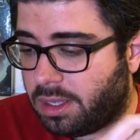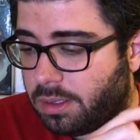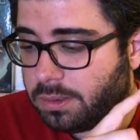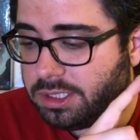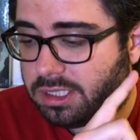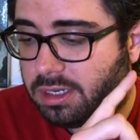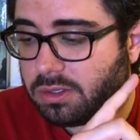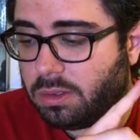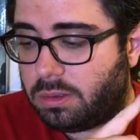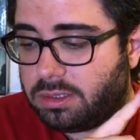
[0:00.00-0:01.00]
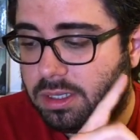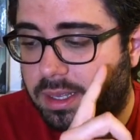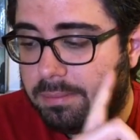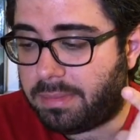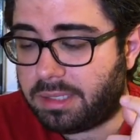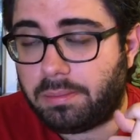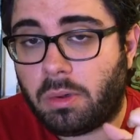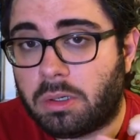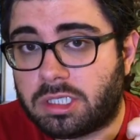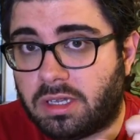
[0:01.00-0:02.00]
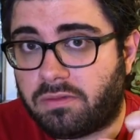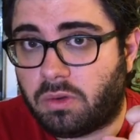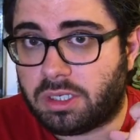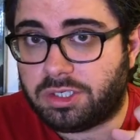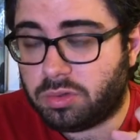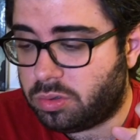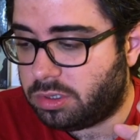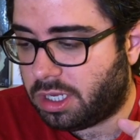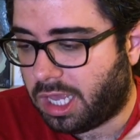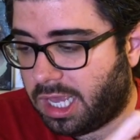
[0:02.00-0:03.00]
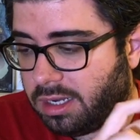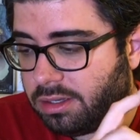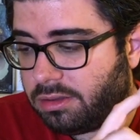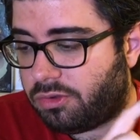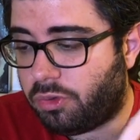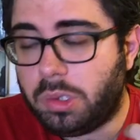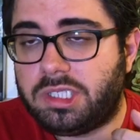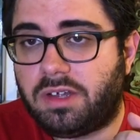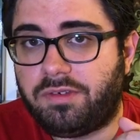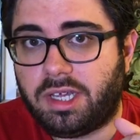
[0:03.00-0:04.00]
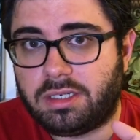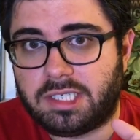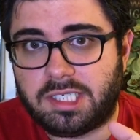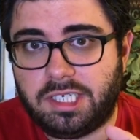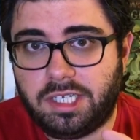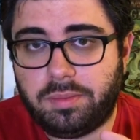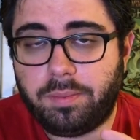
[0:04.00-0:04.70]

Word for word: which are called Mad Monks of Kwantoom and Ruins of the Undercity.